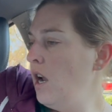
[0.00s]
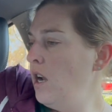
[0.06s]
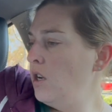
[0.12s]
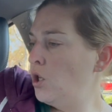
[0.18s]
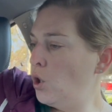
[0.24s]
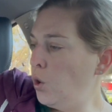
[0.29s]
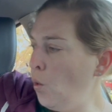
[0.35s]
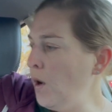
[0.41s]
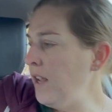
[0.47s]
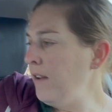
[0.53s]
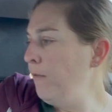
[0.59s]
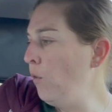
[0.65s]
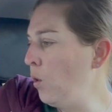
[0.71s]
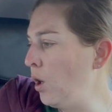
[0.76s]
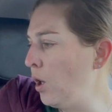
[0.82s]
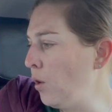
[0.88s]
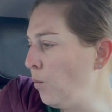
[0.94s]

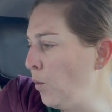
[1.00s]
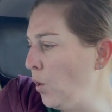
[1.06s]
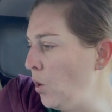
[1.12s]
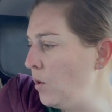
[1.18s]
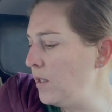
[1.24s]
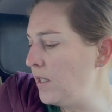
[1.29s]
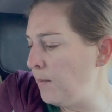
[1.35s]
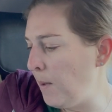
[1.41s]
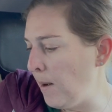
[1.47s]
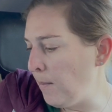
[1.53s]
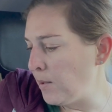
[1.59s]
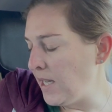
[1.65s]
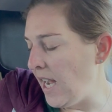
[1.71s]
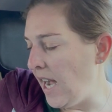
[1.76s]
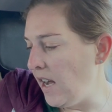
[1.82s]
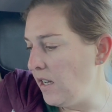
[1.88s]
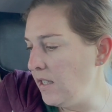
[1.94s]
24 rolls of paper
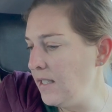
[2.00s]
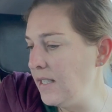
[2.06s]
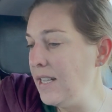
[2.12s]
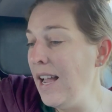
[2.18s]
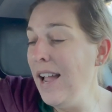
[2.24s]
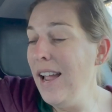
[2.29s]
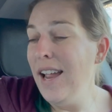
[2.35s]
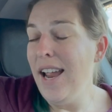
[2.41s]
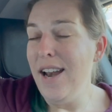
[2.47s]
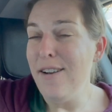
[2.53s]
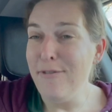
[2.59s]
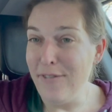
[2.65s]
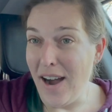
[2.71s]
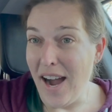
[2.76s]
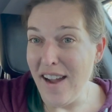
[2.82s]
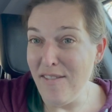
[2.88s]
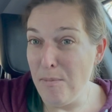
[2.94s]
towels and
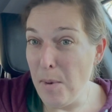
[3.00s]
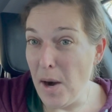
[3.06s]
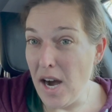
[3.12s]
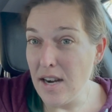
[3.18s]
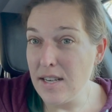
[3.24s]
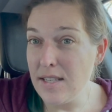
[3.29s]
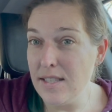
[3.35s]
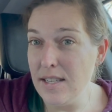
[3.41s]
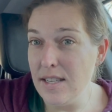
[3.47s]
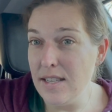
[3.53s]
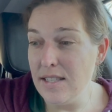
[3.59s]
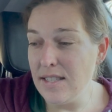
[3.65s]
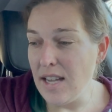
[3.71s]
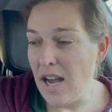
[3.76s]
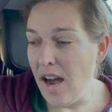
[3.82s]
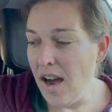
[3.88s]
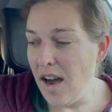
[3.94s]
five
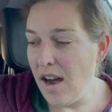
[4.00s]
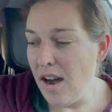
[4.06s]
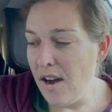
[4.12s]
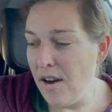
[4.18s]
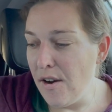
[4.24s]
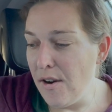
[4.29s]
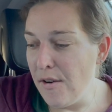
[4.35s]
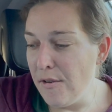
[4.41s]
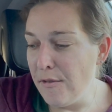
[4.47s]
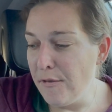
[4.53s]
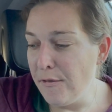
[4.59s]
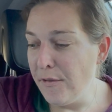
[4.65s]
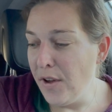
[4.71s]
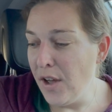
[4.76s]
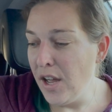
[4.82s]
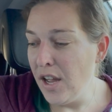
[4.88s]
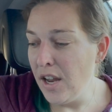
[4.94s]
boxes of
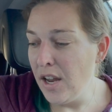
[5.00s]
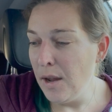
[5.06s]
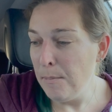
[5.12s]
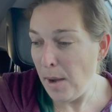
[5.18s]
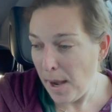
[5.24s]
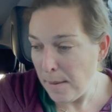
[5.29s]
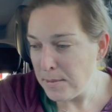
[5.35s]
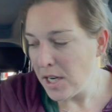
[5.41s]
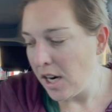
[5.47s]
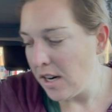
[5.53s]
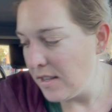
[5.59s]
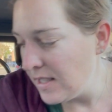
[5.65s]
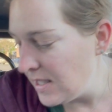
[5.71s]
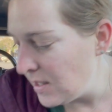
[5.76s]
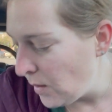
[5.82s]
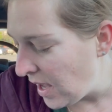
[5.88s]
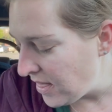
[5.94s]
Pop
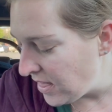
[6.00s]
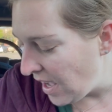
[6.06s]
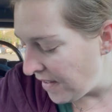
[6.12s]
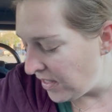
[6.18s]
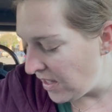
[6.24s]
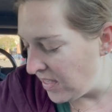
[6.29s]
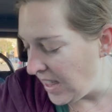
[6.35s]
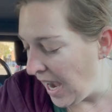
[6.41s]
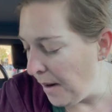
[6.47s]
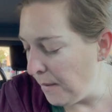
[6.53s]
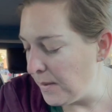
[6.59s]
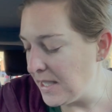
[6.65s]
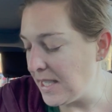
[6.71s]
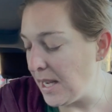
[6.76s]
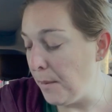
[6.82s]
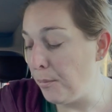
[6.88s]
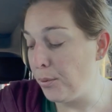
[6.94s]
Tarts. So I thought that that
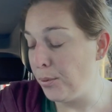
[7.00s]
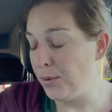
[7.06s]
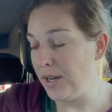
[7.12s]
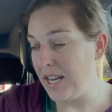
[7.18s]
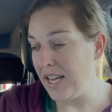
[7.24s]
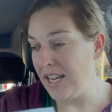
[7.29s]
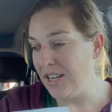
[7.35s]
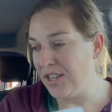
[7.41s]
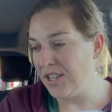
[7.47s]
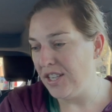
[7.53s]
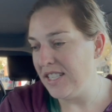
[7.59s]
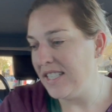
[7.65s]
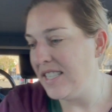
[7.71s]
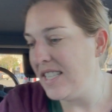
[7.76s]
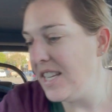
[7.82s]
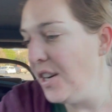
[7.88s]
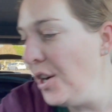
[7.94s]
was a pretty good
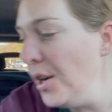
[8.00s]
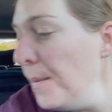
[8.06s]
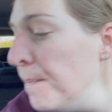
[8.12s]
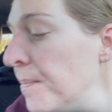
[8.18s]
deal.